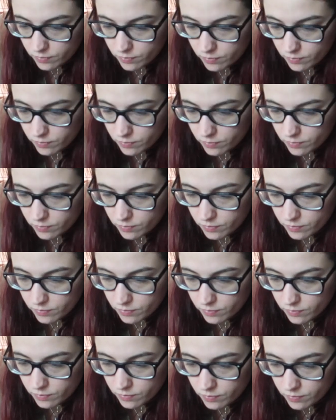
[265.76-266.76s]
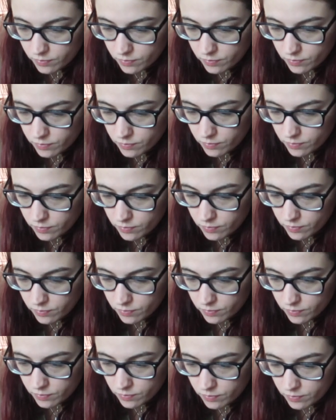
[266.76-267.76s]

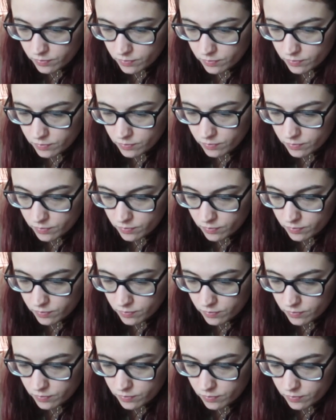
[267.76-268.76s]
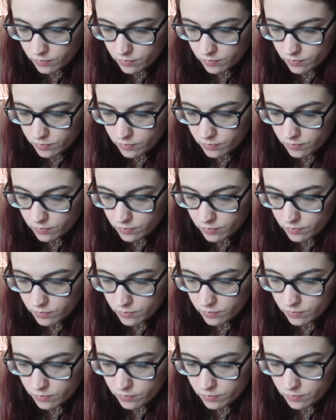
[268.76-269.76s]

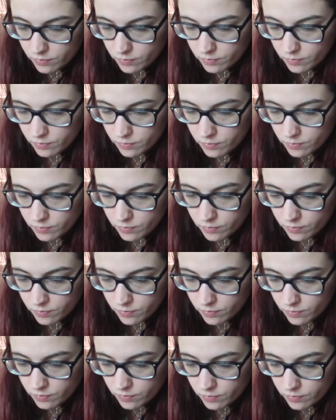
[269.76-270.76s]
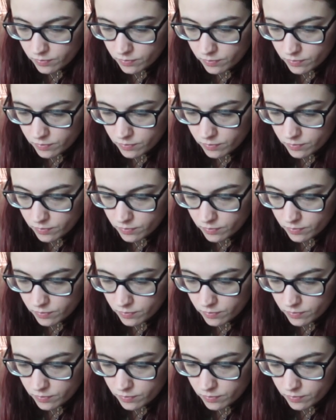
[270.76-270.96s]
Nothing is said.